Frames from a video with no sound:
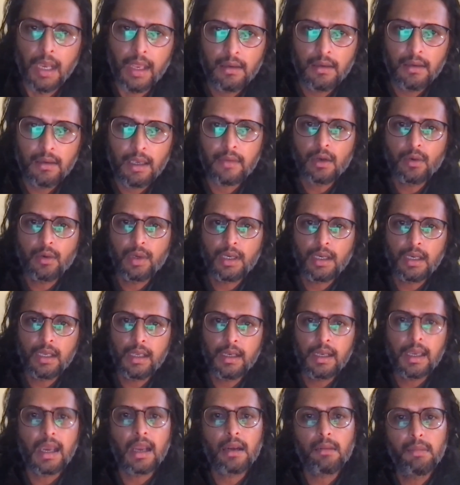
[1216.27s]
and have
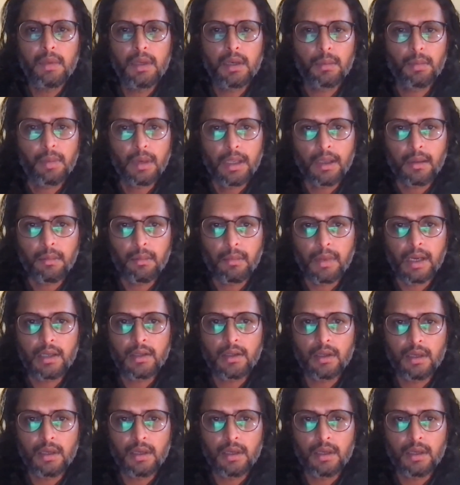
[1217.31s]
adequately and admirably met